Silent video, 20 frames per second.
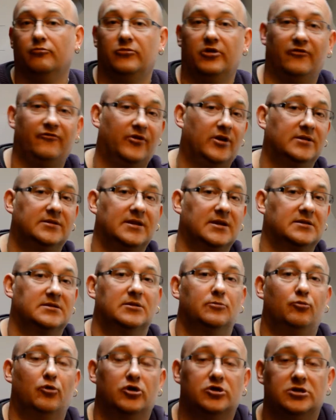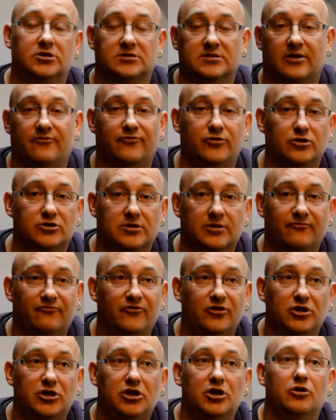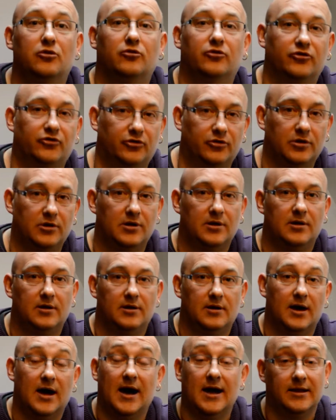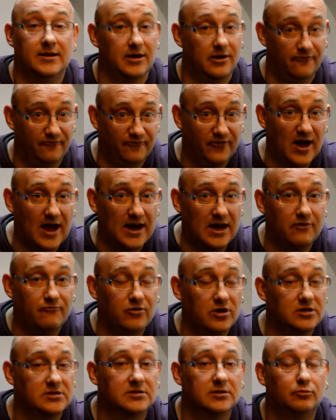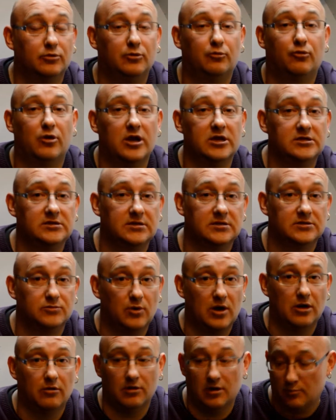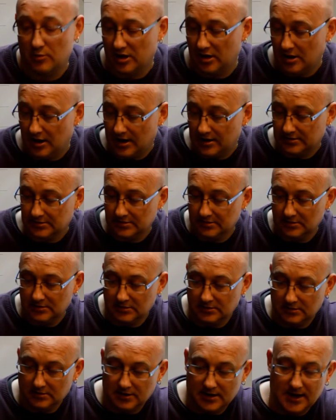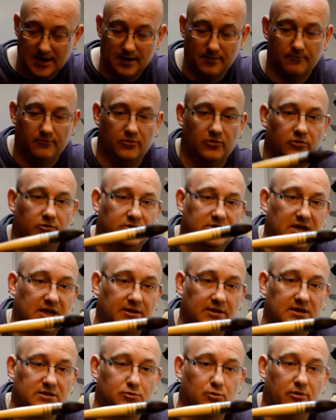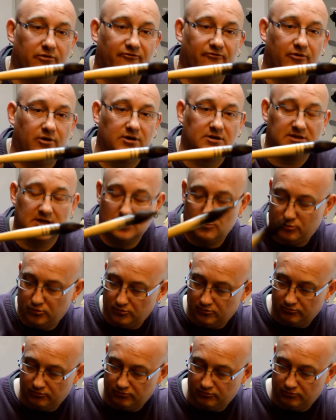They're fantastic brushes. I've used them for years, and they're very reasonably priced as well, I might add. Take this one for example.